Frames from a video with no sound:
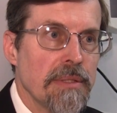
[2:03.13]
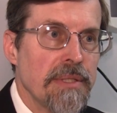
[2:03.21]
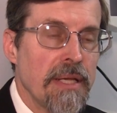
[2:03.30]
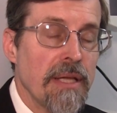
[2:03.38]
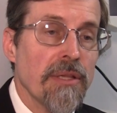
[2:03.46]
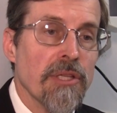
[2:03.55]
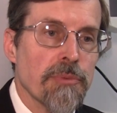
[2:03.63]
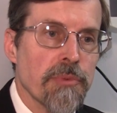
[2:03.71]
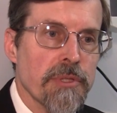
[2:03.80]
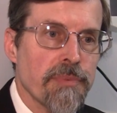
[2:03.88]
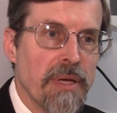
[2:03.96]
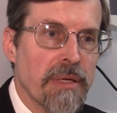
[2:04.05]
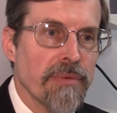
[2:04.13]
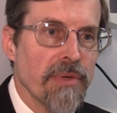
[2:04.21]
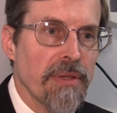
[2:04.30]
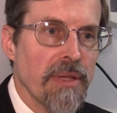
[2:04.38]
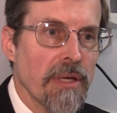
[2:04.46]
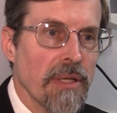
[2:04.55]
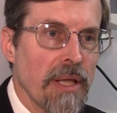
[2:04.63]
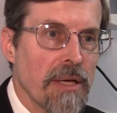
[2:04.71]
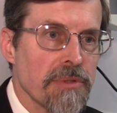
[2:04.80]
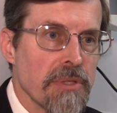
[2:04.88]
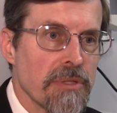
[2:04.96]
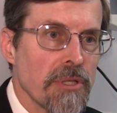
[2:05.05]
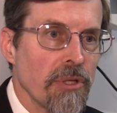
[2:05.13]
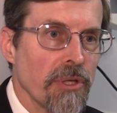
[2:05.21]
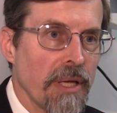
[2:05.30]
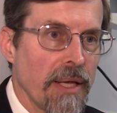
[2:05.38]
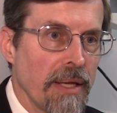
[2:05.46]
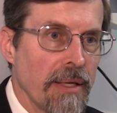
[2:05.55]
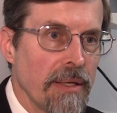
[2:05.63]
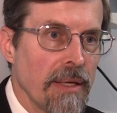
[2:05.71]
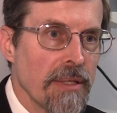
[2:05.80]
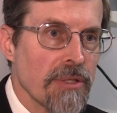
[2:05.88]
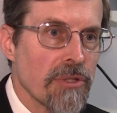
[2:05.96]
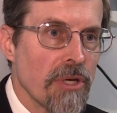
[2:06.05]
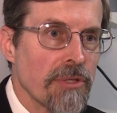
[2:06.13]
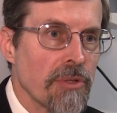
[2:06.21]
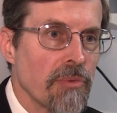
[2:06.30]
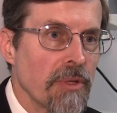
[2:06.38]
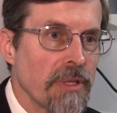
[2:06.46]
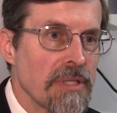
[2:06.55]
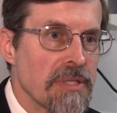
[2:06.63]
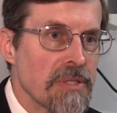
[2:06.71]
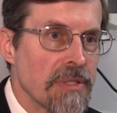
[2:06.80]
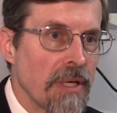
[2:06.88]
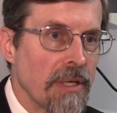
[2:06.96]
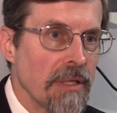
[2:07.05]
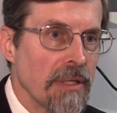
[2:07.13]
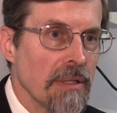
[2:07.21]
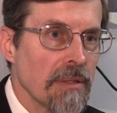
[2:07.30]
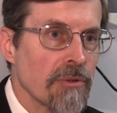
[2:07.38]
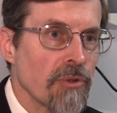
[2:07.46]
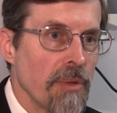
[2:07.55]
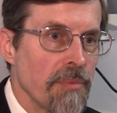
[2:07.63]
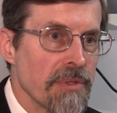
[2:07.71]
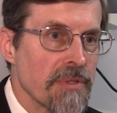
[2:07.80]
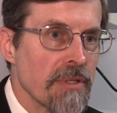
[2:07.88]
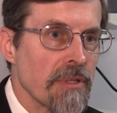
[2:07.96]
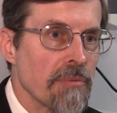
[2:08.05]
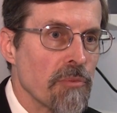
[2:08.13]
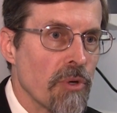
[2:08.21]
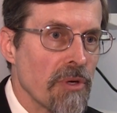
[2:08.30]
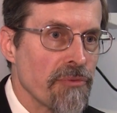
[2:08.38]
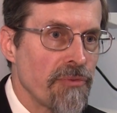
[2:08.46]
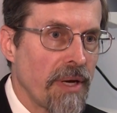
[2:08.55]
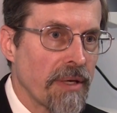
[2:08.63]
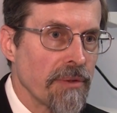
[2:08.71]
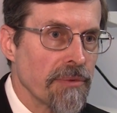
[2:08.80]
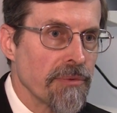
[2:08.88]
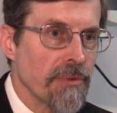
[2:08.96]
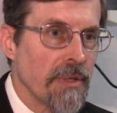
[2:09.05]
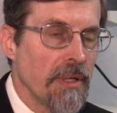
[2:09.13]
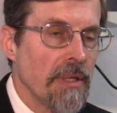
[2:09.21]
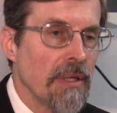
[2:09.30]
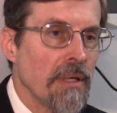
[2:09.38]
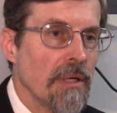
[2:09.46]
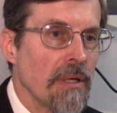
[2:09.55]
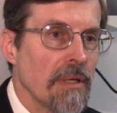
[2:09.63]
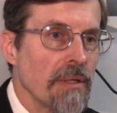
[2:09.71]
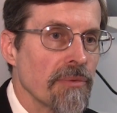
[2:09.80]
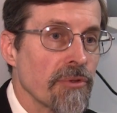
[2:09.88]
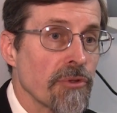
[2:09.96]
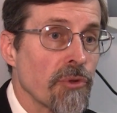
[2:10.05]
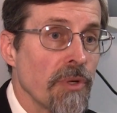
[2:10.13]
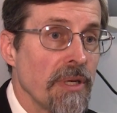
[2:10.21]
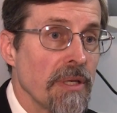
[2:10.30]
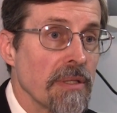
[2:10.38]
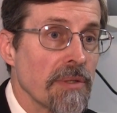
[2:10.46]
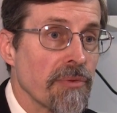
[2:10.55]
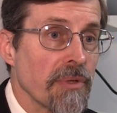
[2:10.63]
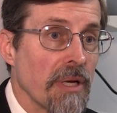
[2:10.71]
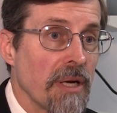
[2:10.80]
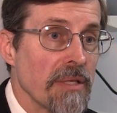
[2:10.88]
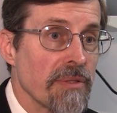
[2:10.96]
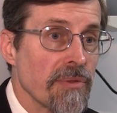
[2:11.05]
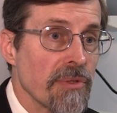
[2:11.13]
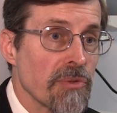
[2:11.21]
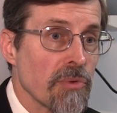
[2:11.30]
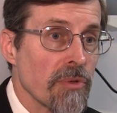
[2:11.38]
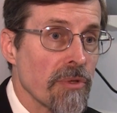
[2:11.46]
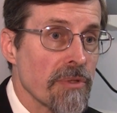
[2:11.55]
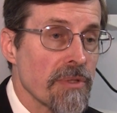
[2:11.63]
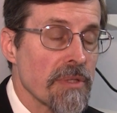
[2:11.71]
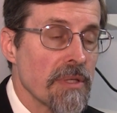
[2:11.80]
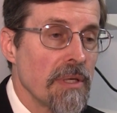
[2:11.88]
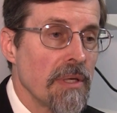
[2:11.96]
Taking this perspective, I think, allows us to look ahead and start to really study treatments that are more effective for treating different kinds of disorders